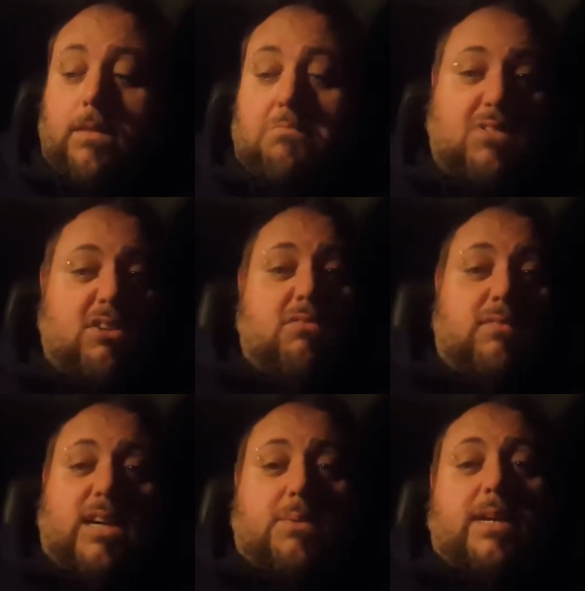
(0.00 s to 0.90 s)
So
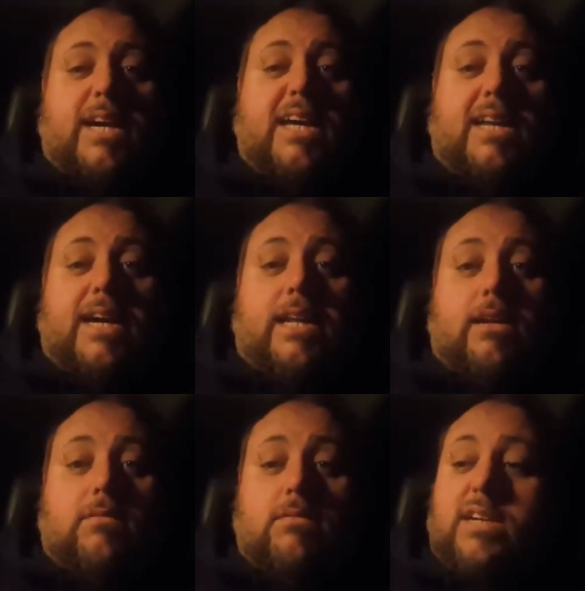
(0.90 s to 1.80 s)
I went ahead and hit it.
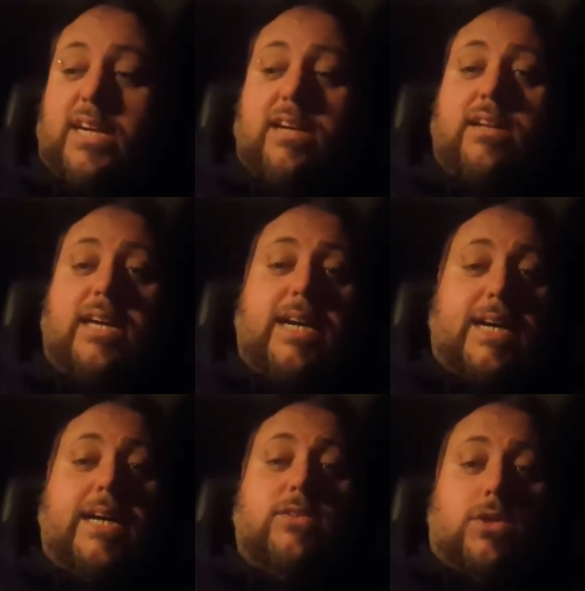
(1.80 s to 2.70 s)
And yeah,
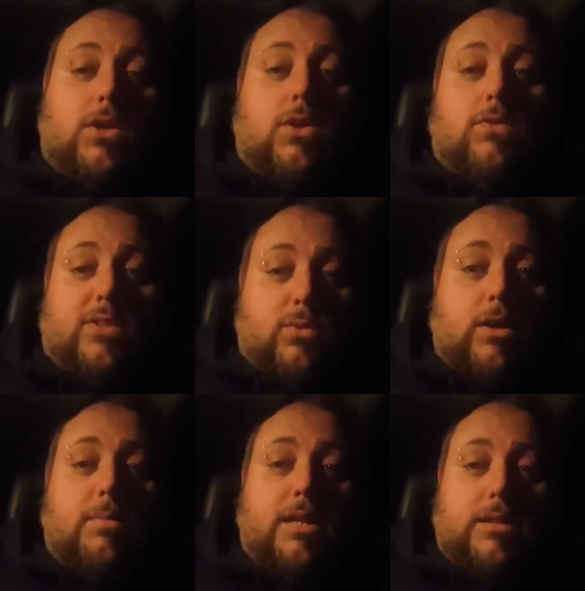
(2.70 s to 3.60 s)
I drove the 20
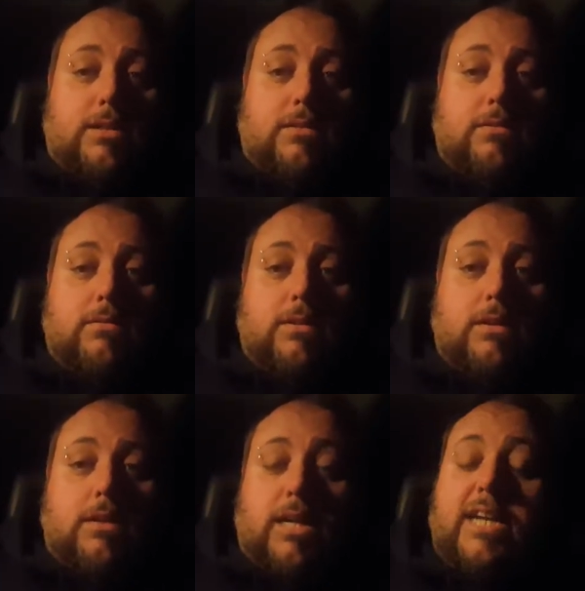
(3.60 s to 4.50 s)
minutes.
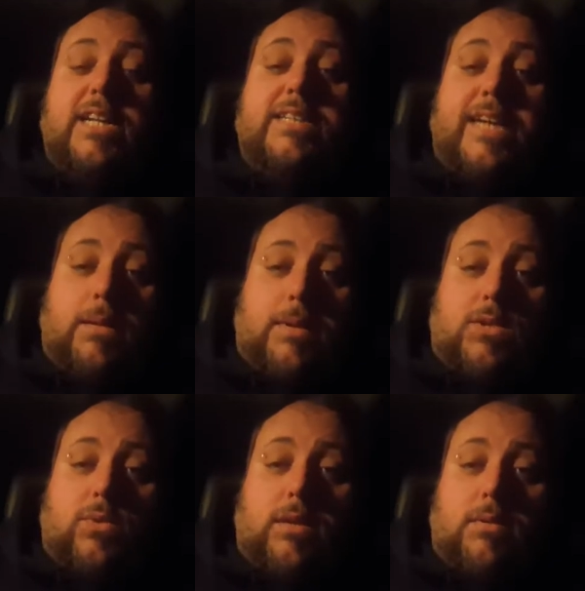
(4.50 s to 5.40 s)
It didn't take me
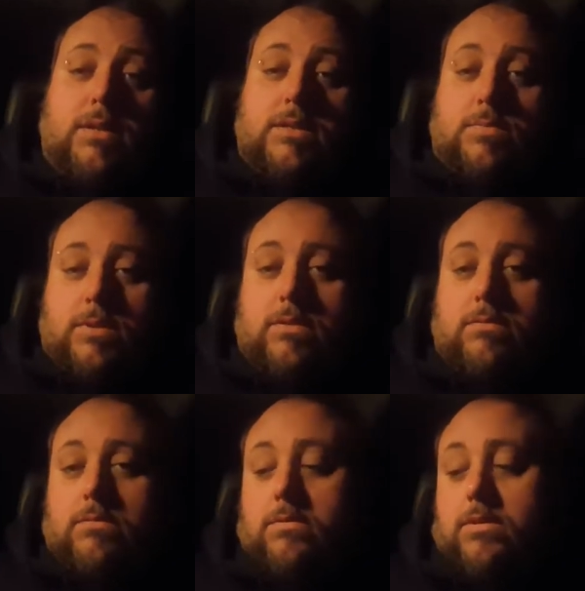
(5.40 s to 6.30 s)
20 minutes, but
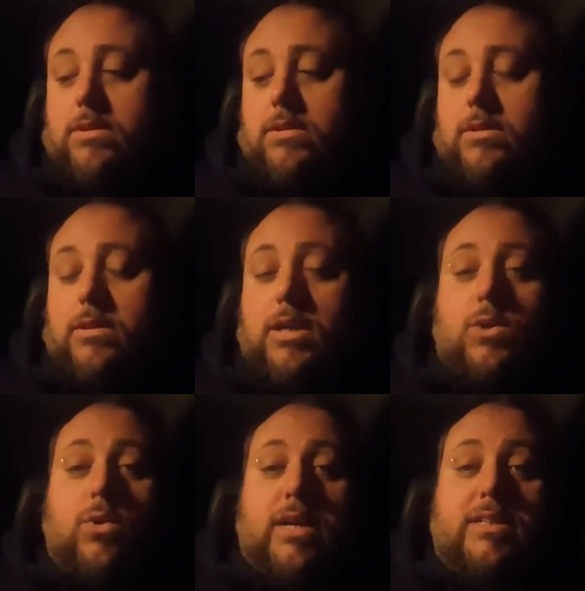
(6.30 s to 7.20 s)

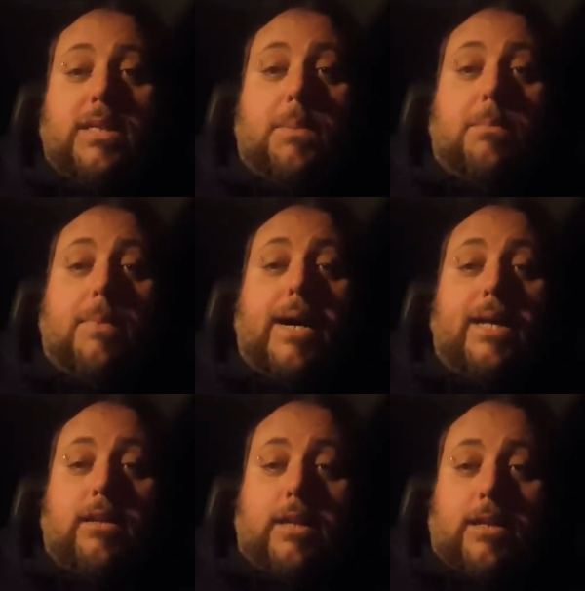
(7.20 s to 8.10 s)
according to the
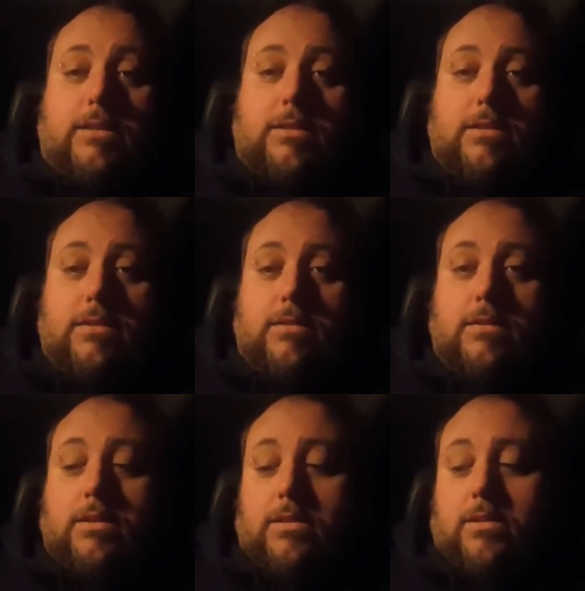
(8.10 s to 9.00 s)
mileage,
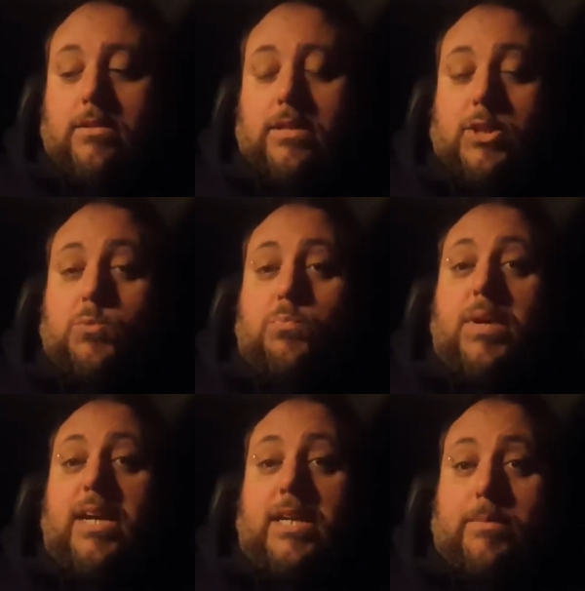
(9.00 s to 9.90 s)
the
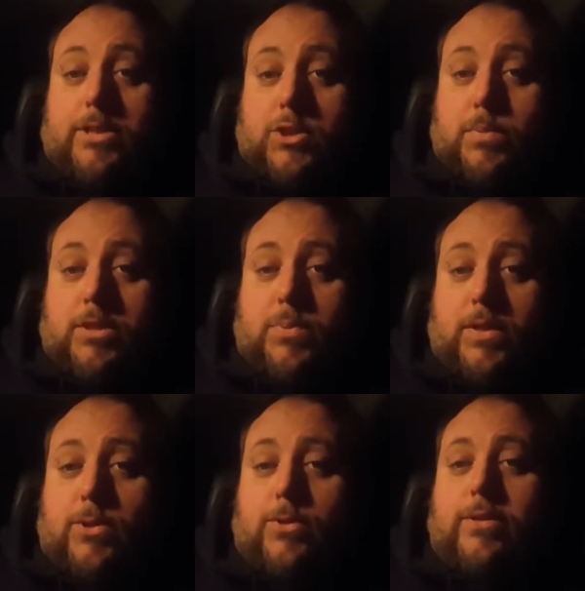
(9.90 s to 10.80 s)
speed limit you're supposed to be
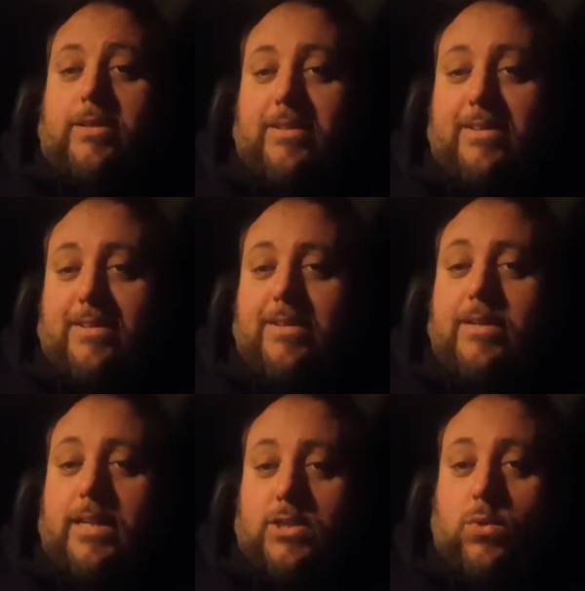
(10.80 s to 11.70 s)
going
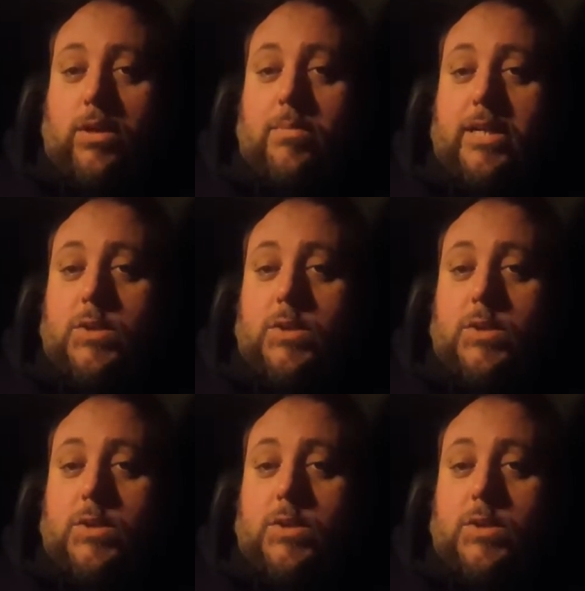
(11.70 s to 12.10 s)
is 20 minutes.